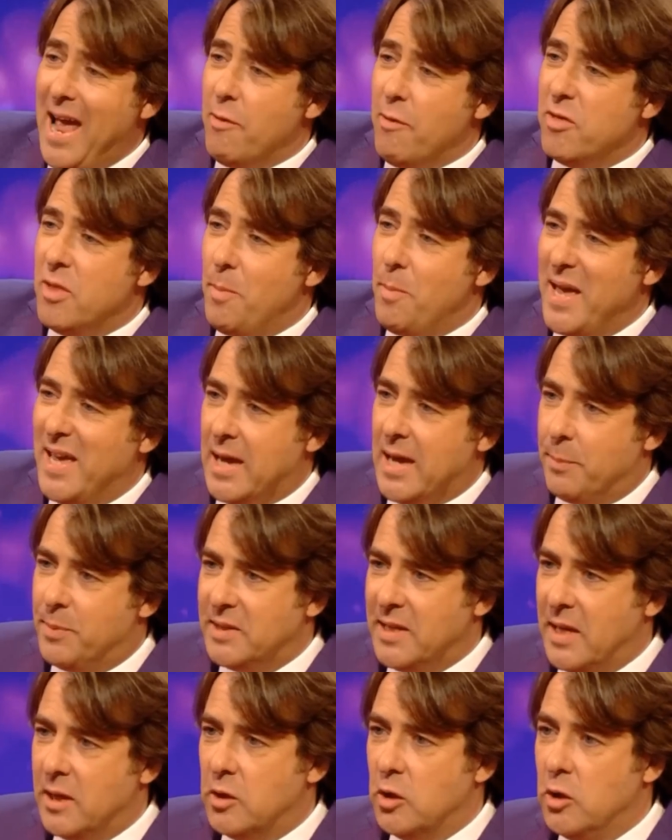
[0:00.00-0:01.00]
the makeup, is
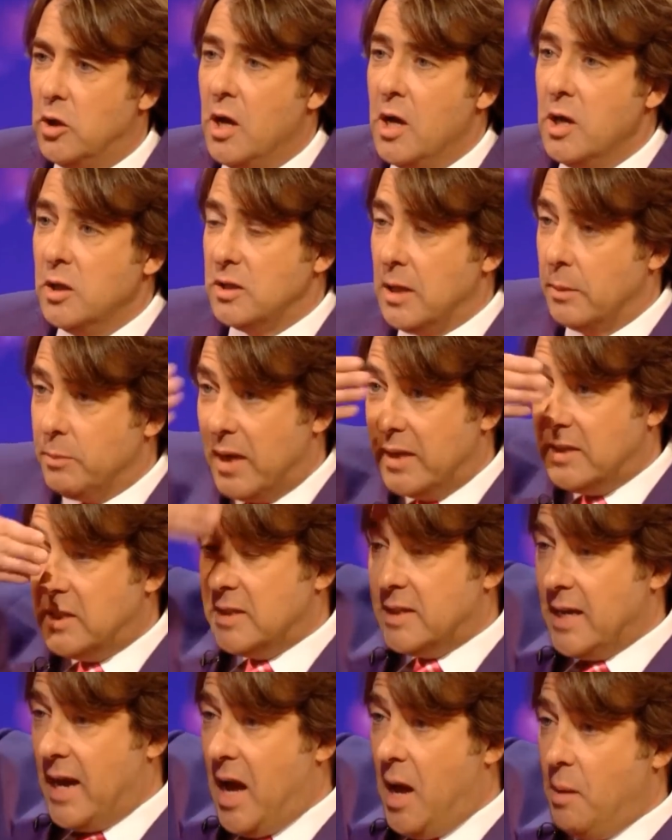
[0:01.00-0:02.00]
that some days
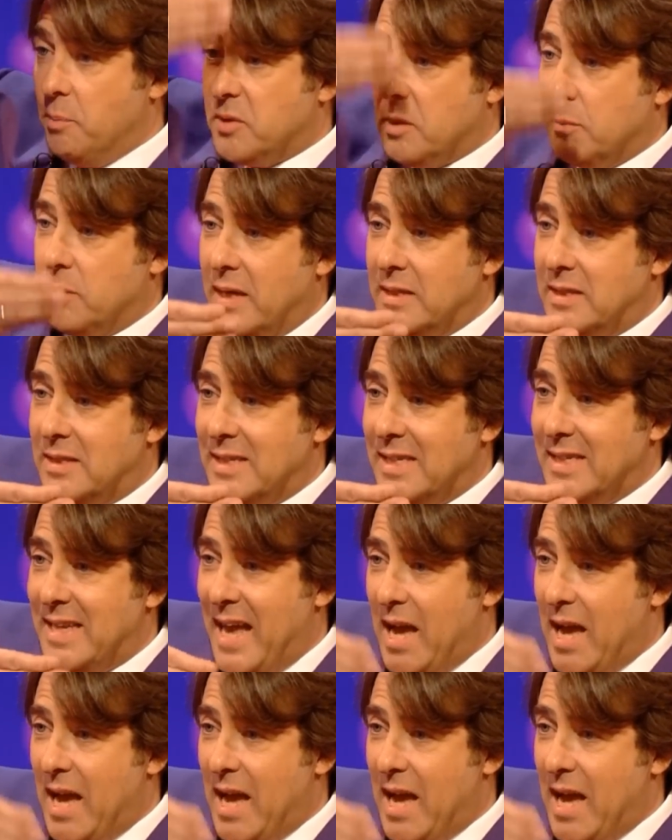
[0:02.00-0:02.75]
is it up, some days is it down?